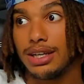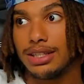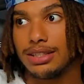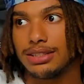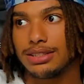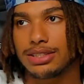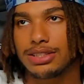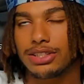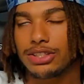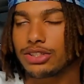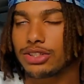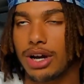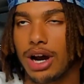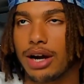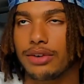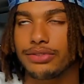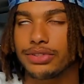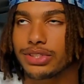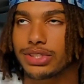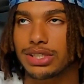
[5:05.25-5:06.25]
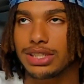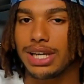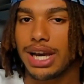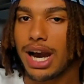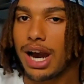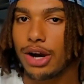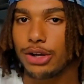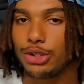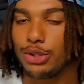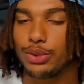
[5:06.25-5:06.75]
This is obviously
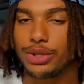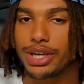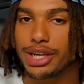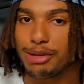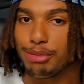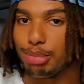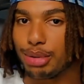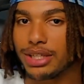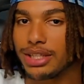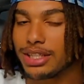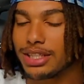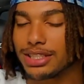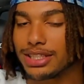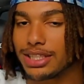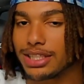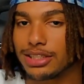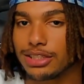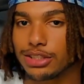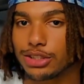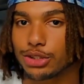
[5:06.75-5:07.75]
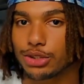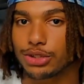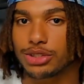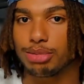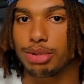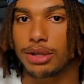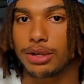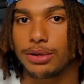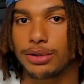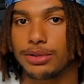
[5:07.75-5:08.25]
how you get big in the industry,
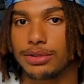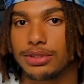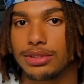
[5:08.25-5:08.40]
bro.